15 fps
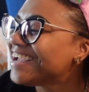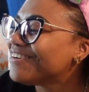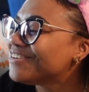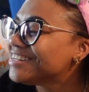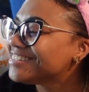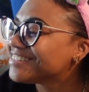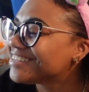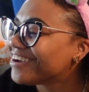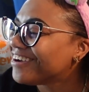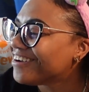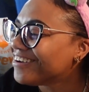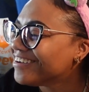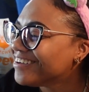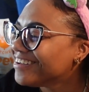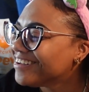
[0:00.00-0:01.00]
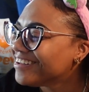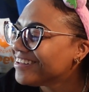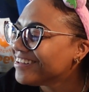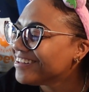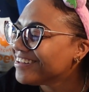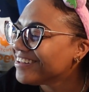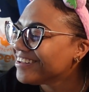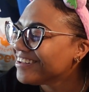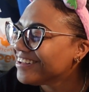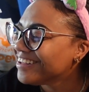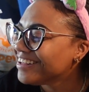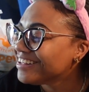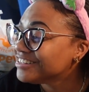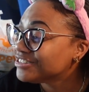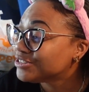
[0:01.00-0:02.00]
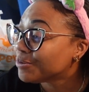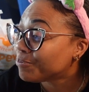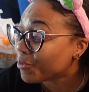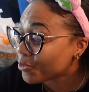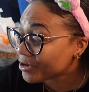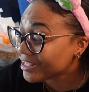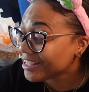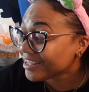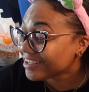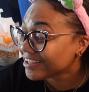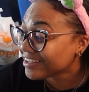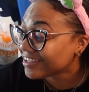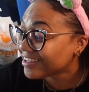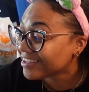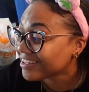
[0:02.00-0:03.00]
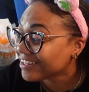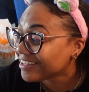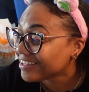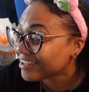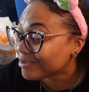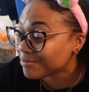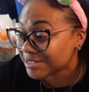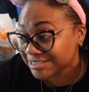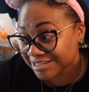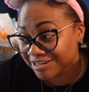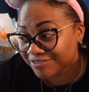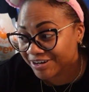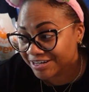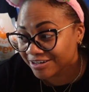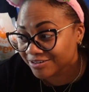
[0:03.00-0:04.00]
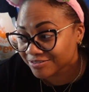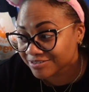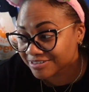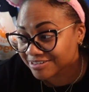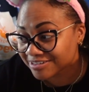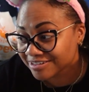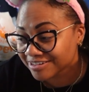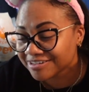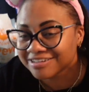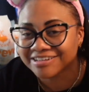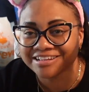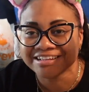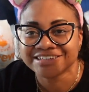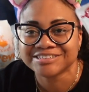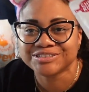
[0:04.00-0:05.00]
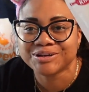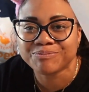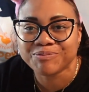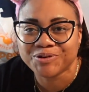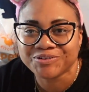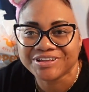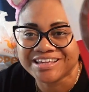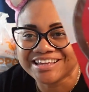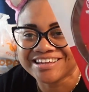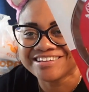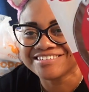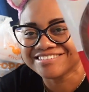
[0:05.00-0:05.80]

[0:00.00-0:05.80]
What is it called? Taboki. Am I saying it right now? Taboki.